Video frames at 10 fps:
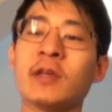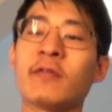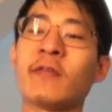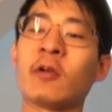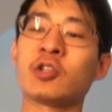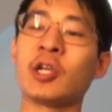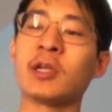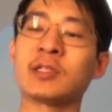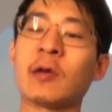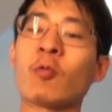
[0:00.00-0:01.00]
a fair
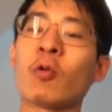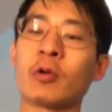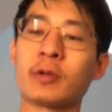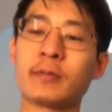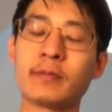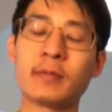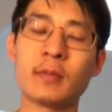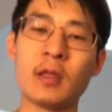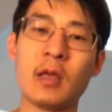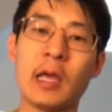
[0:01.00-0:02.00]
chance at work.
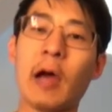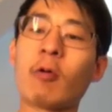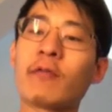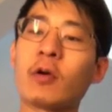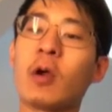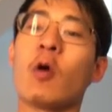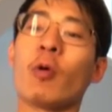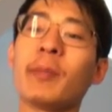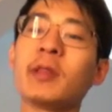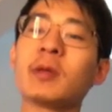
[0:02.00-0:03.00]
However,
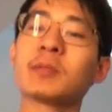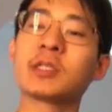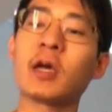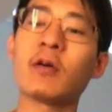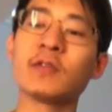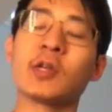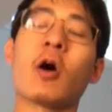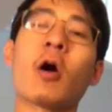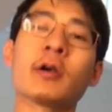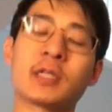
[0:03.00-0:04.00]
women themselves
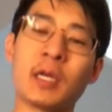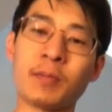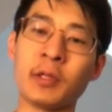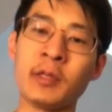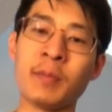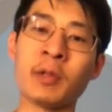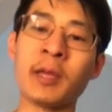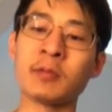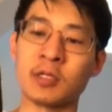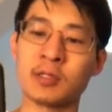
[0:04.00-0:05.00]
aren't completely
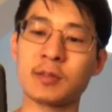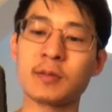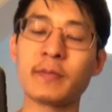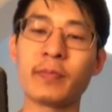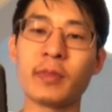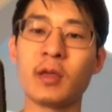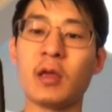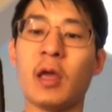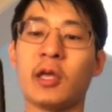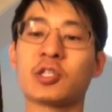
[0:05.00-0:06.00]
blameless.
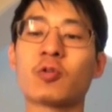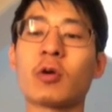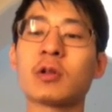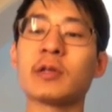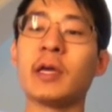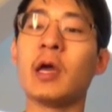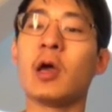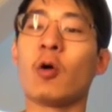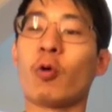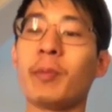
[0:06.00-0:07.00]
Historically,
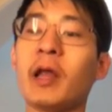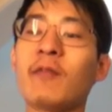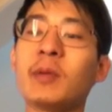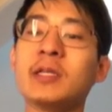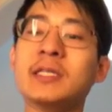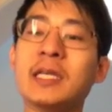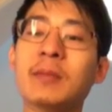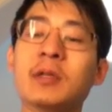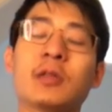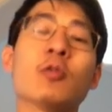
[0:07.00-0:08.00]
women have been
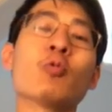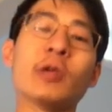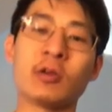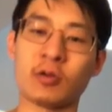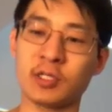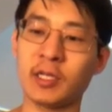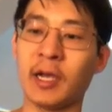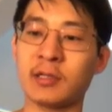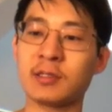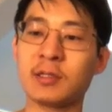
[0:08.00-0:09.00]
deemed the weaker
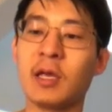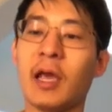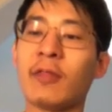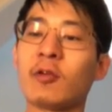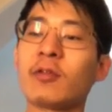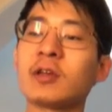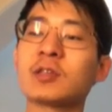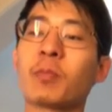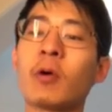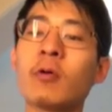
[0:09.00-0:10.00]
sex, and they're
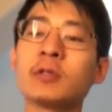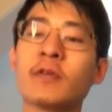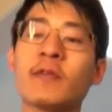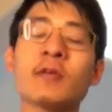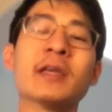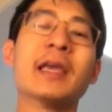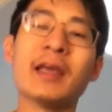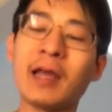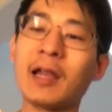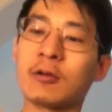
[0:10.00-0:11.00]
thus prone to feeling
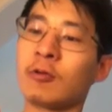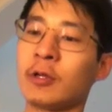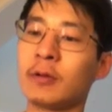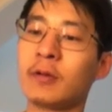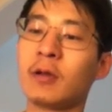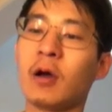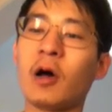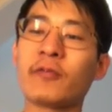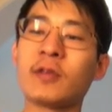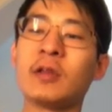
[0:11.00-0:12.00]
inadequate,
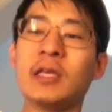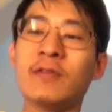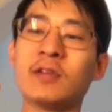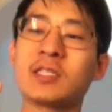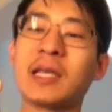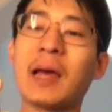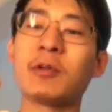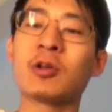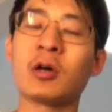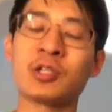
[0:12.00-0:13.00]
often even
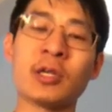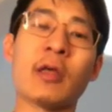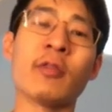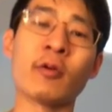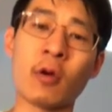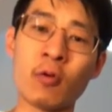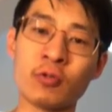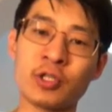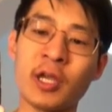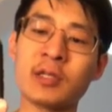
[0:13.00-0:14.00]
sabotaging their own
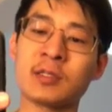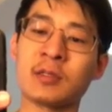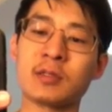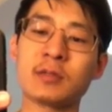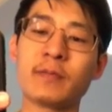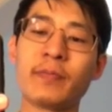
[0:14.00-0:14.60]
chances.